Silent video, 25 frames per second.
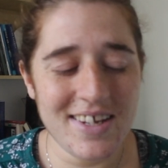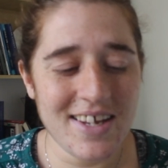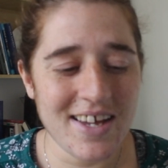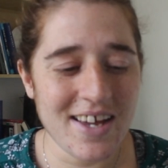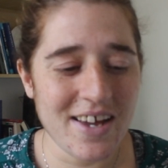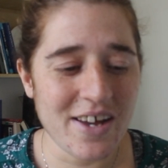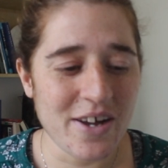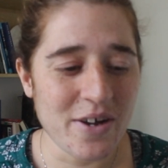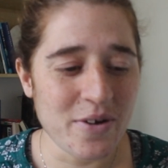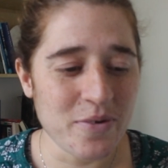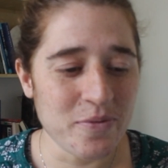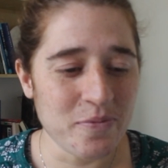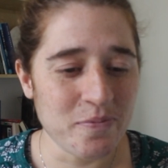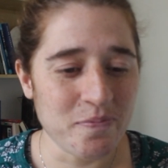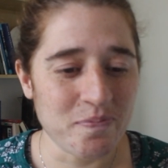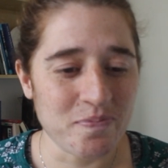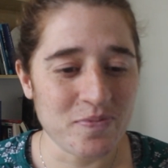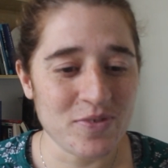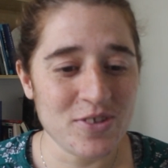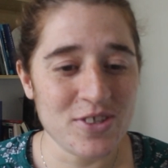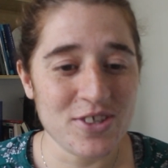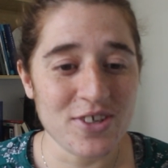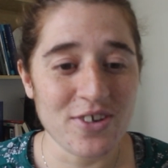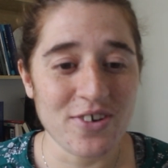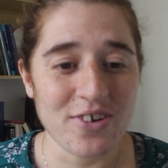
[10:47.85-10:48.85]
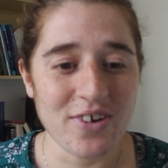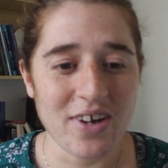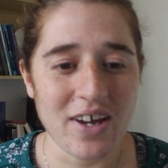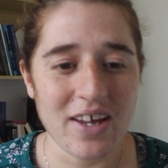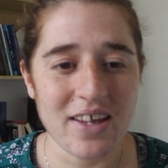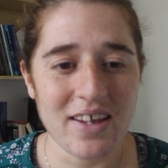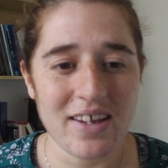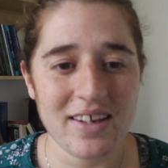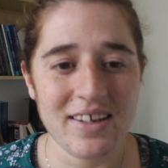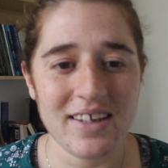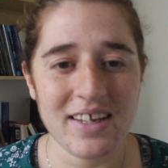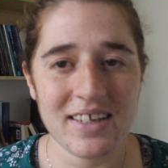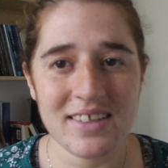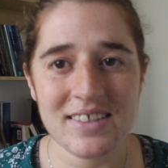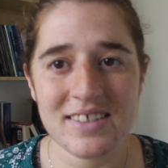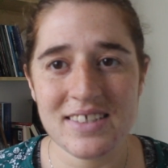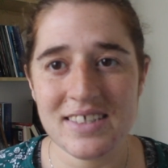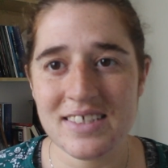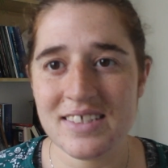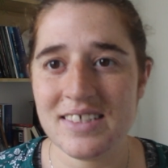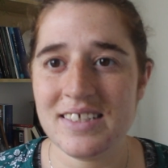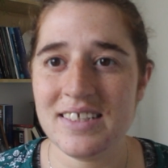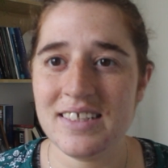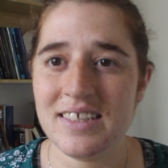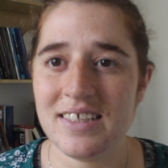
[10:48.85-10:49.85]
In that
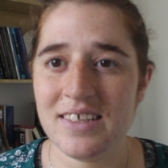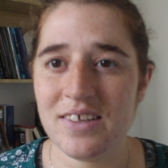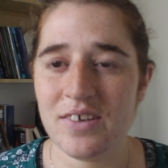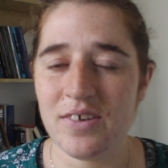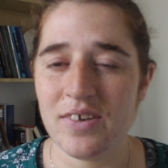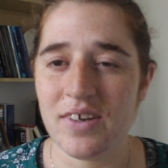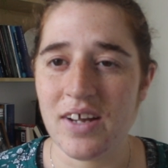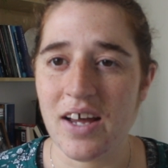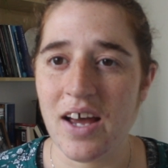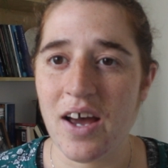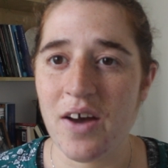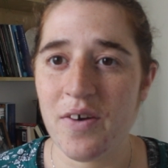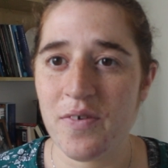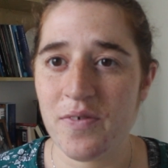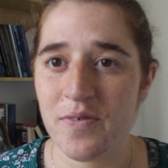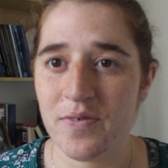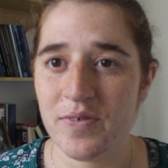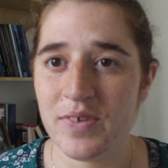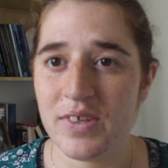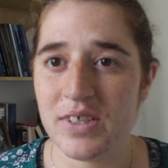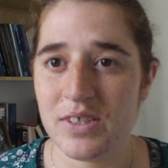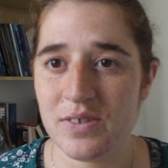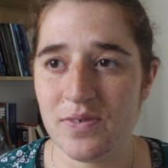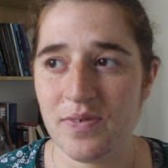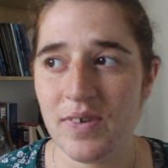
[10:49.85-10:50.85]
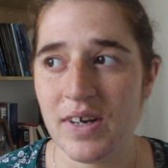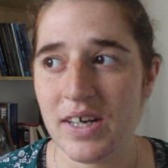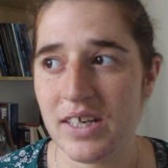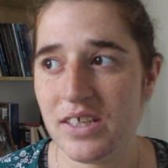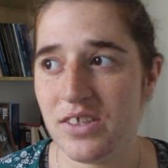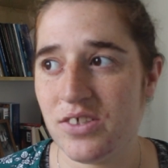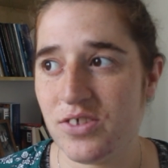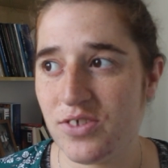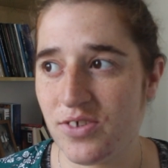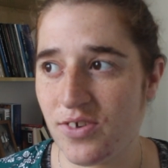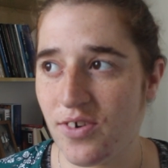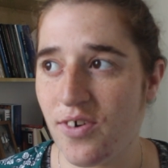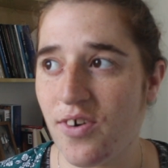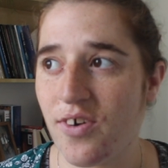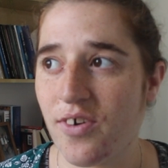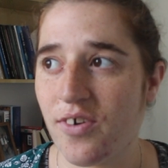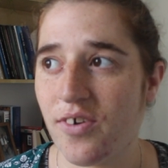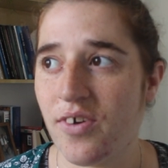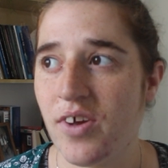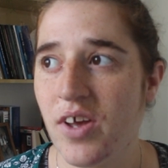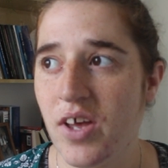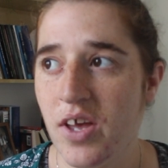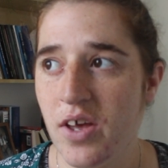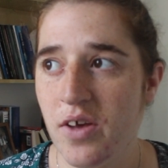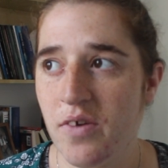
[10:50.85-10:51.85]
sense, it didn't have this very
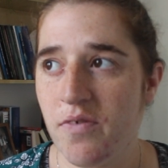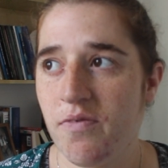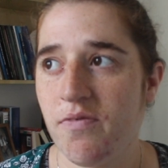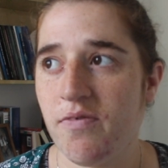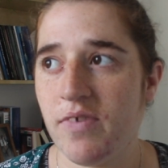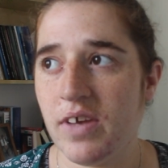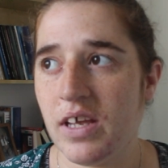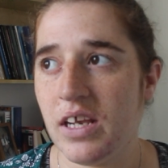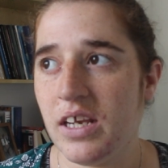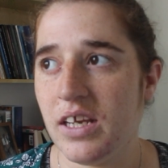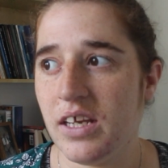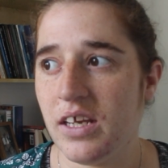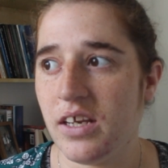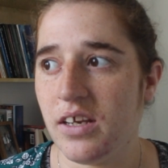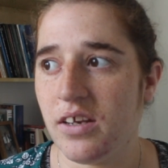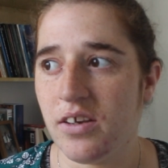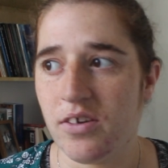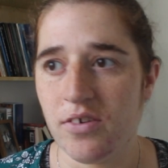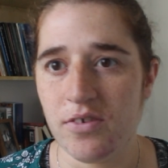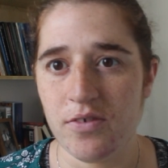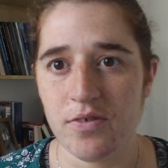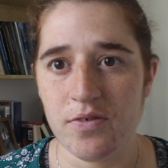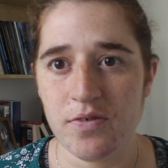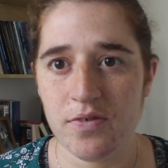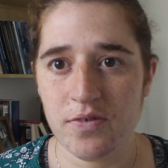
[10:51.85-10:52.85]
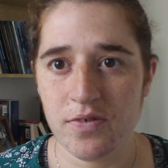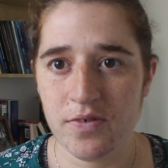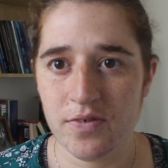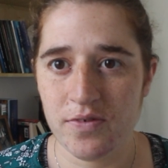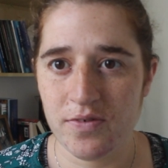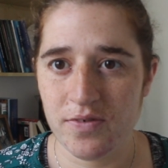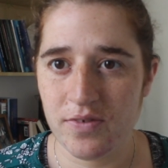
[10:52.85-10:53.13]
strong feeling of,